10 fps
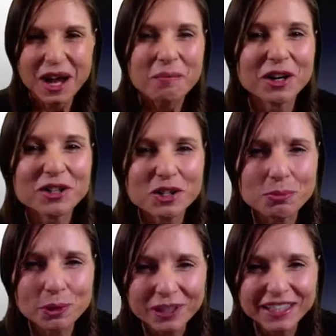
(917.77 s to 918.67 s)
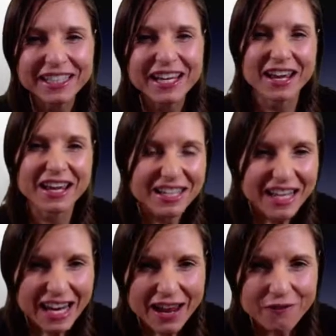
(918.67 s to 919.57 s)
because you're building that net in
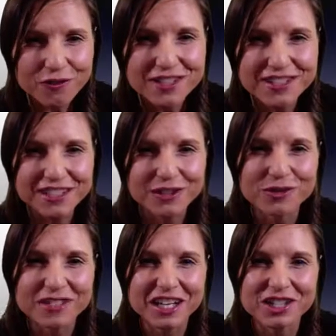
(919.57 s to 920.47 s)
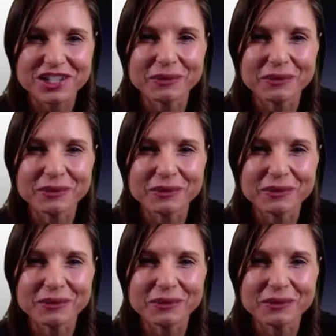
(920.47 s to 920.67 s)
every single section.